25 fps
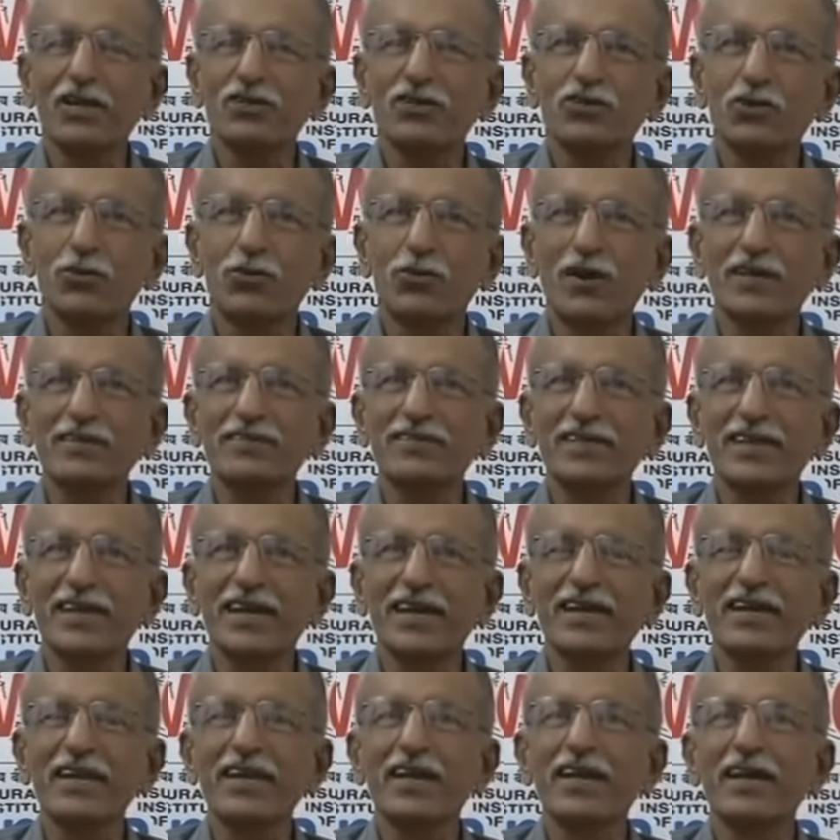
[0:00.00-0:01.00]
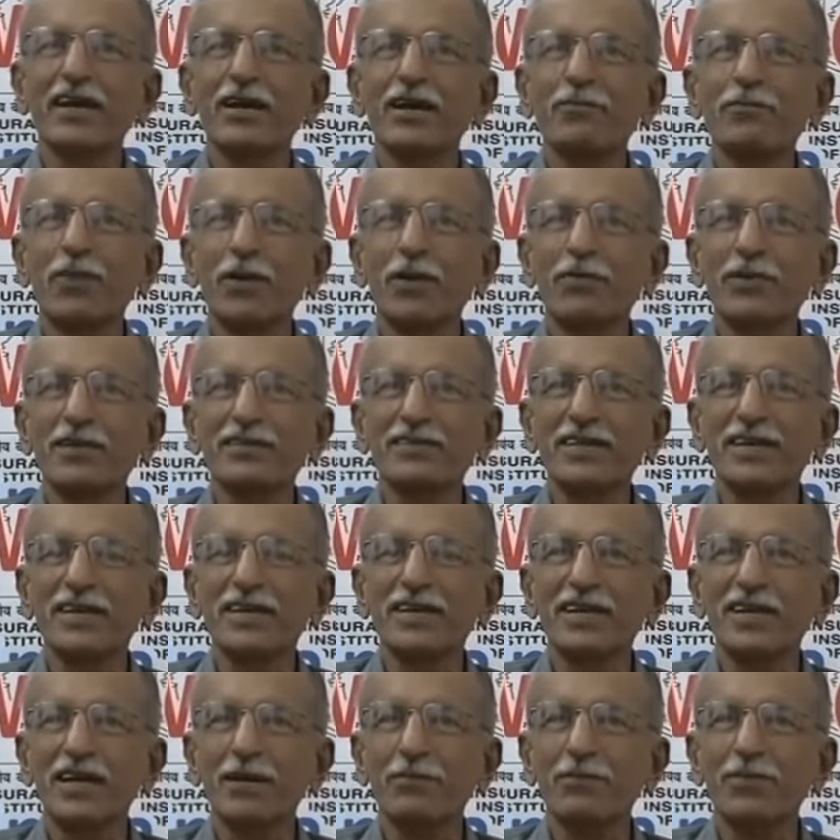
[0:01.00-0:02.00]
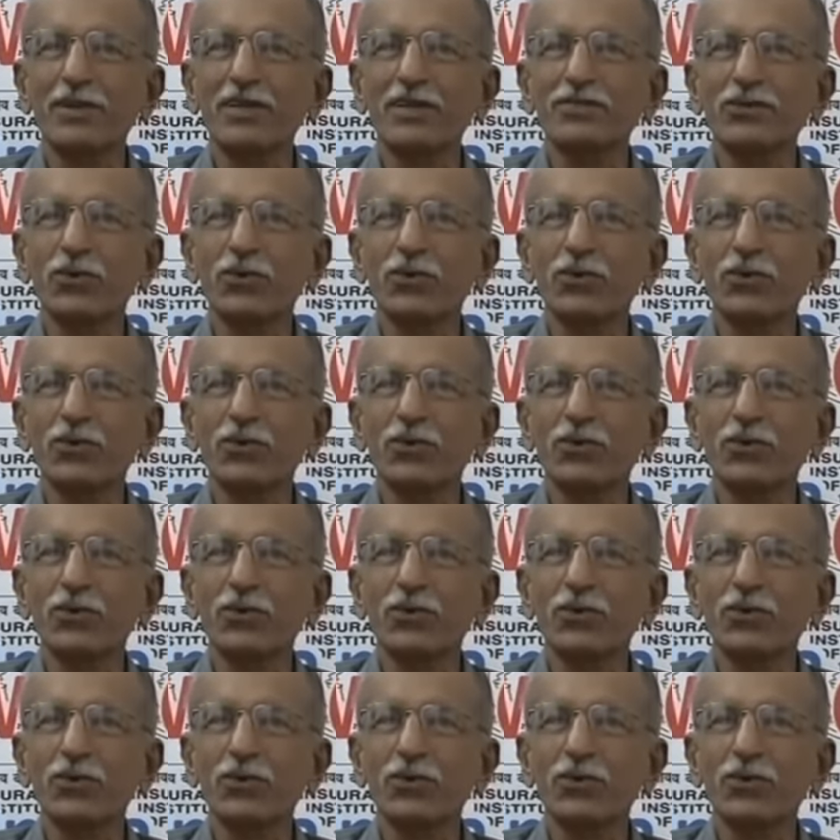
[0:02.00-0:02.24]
So once again, public sector companies